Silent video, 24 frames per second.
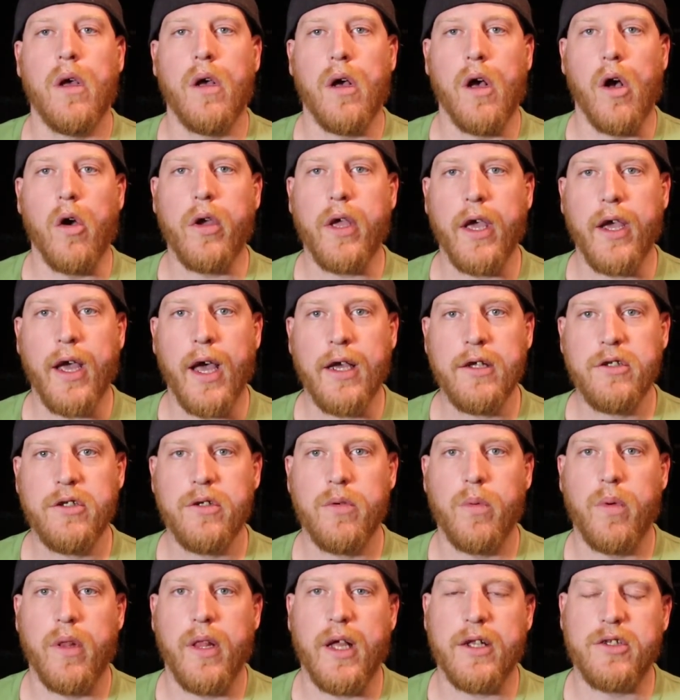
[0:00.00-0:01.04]
Okay
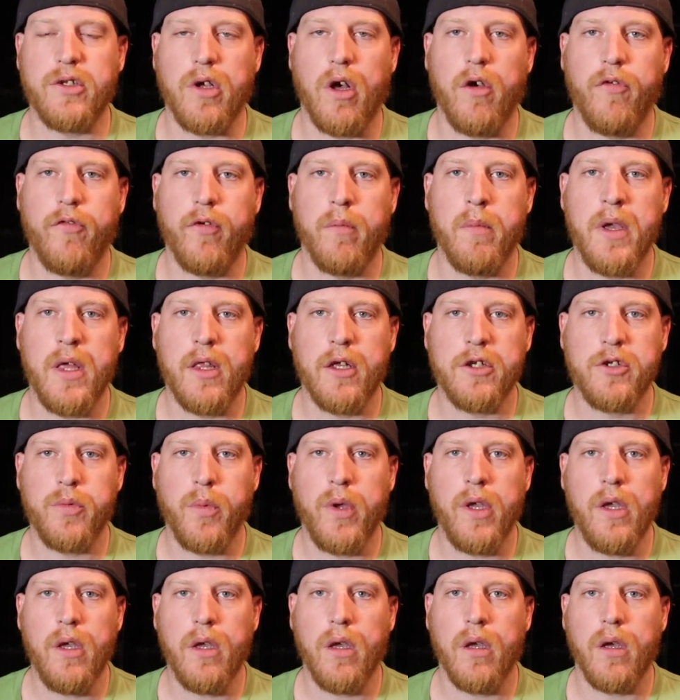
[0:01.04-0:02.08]
guys, well that's all for me this
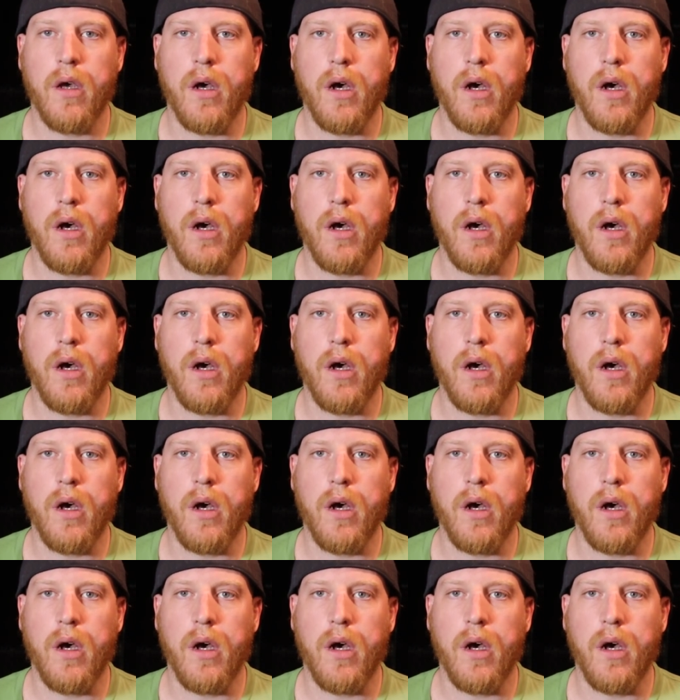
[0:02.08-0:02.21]
week.